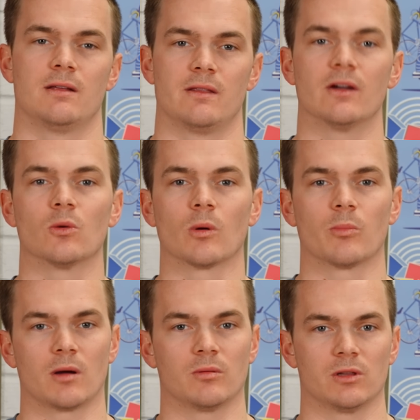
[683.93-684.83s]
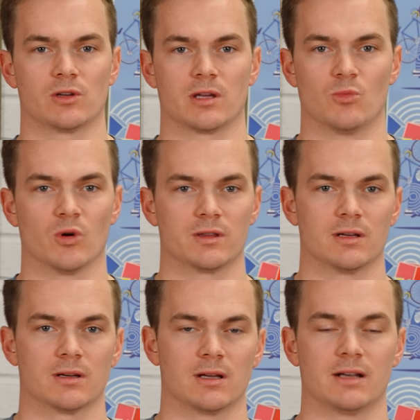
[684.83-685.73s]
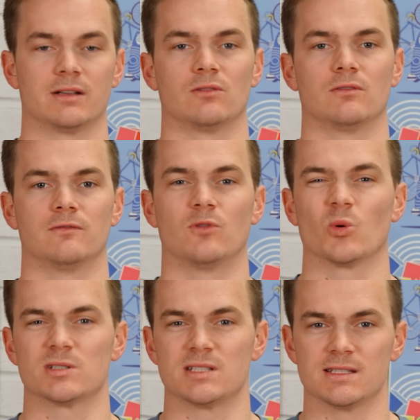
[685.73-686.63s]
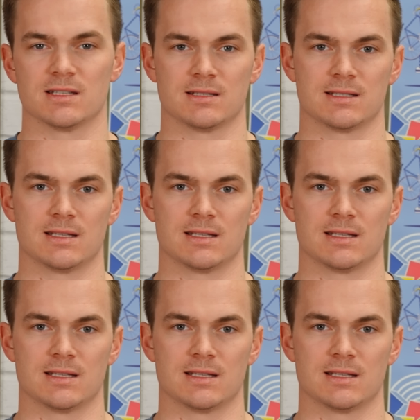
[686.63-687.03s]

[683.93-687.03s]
There we're probably looking more at the Continental Four Seasons,